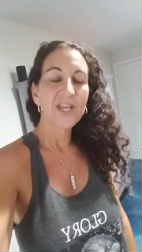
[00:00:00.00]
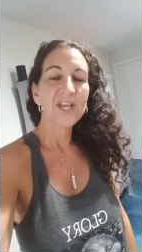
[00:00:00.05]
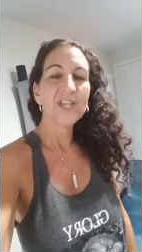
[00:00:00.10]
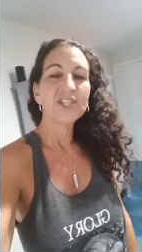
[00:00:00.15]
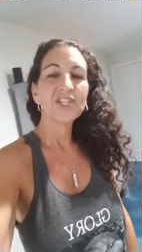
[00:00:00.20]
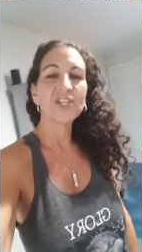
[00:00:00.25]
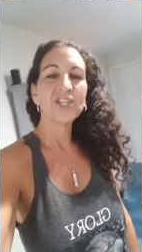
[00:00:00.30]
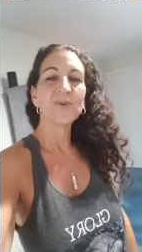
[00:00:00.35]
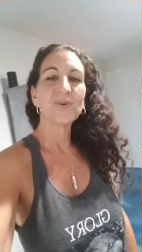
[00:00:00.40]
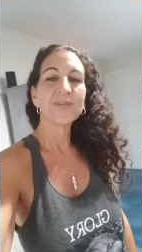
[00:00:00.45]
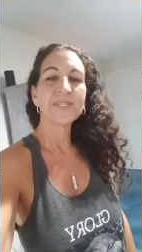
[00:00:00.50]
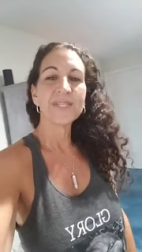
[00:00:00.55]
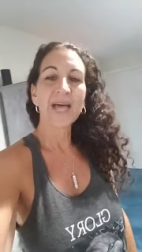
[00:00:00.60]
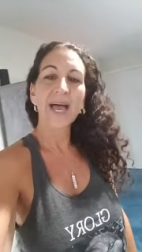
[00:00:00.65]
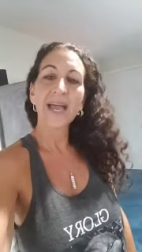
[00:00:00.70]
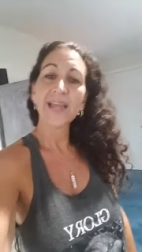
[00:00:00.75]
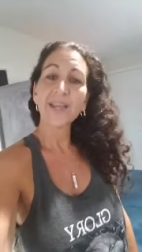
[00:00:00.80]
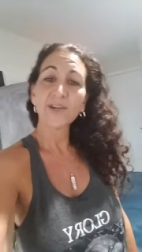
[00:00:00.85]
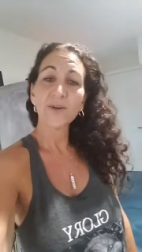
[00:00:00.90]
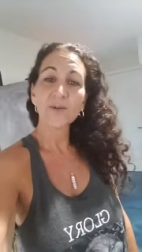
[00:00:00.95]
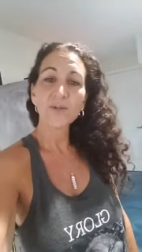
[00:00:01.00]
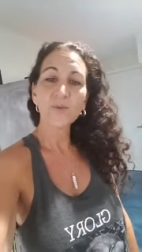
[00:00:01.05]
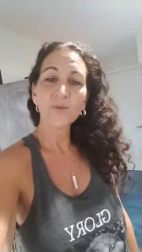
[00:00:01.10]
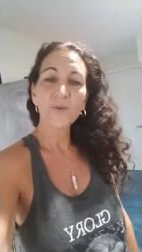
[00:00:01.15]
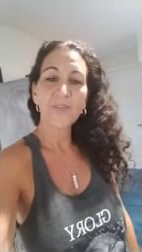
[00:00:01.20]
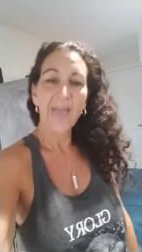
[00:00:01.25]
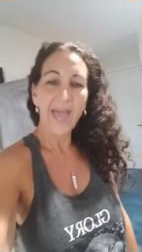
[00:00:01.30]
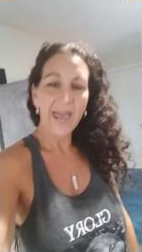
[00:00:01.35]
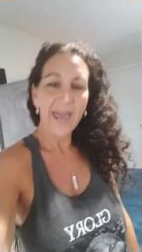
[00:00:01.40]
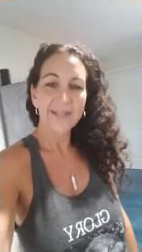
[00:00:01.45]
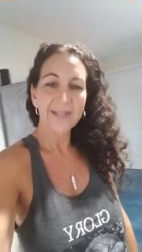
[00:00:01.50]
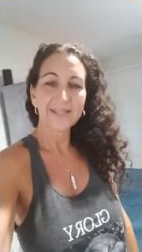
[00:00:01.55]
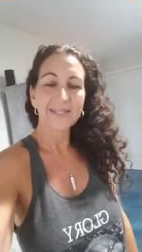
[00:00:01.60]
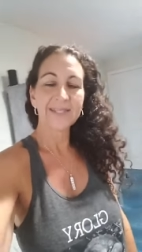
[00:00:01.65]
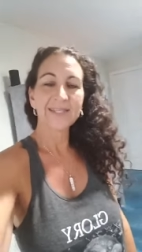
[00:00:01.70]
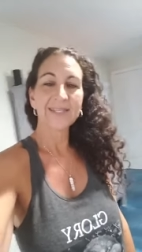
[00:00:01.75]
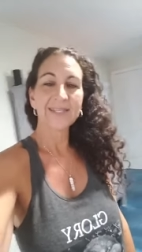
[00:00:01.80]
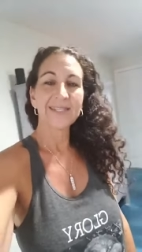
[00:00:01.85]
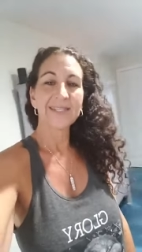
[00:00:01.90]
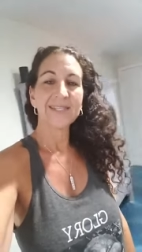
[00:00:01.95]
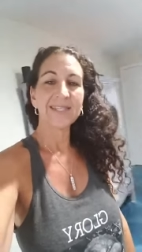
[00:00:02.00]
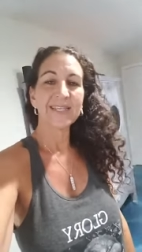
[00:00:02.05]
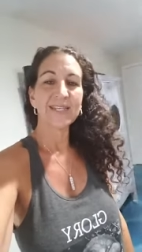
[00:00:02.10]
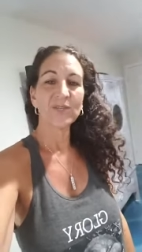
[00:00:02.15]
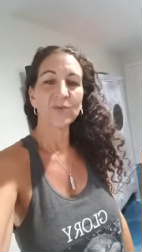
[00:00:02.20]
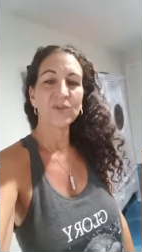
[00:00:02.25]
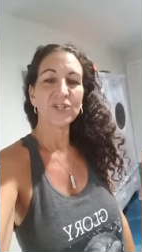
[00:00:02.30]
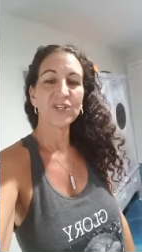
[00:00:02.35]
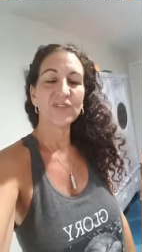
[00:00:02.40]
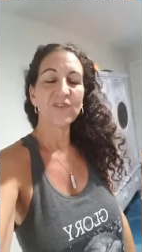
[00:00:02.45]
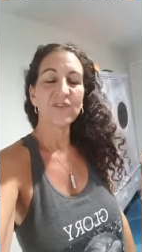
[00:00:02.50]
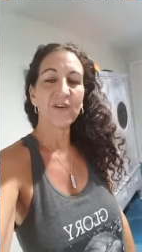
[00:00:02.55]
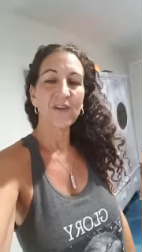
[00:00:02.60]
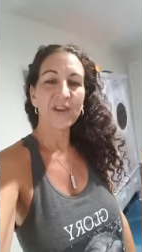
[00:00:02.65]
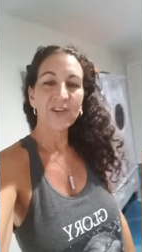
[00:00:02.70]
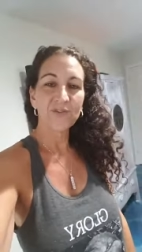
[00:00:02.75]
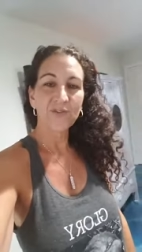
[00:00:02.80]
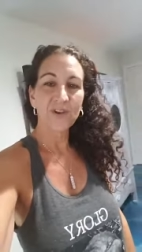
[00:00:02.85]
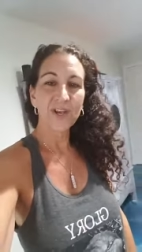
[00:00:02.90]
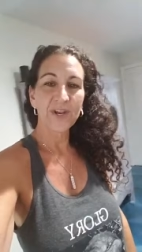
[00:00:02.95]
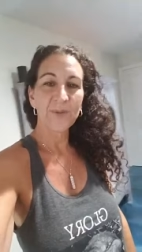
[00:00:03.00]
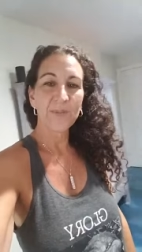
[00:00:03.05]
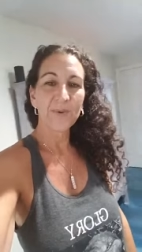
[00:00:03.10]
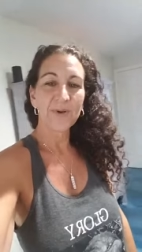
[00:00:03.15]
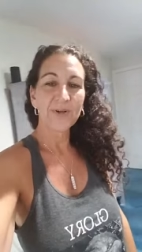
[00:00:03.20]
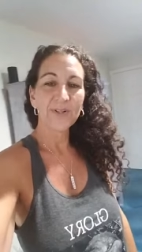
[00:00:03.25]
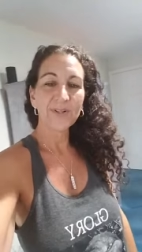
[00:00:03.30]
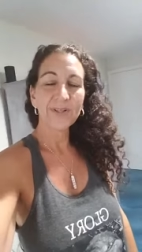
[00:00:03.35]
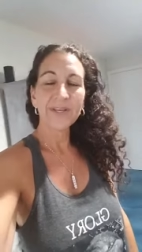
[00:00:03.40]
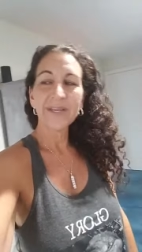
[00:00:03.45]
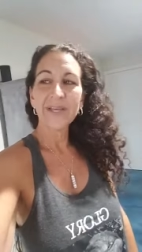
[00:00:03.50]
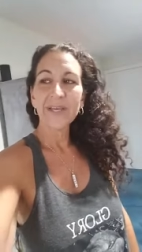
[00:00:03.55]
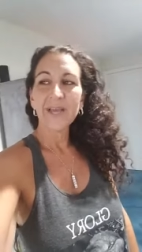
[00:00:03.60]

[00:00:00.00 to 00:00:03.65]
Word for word: She was diagnosed with Addison's disease, which is very treatable.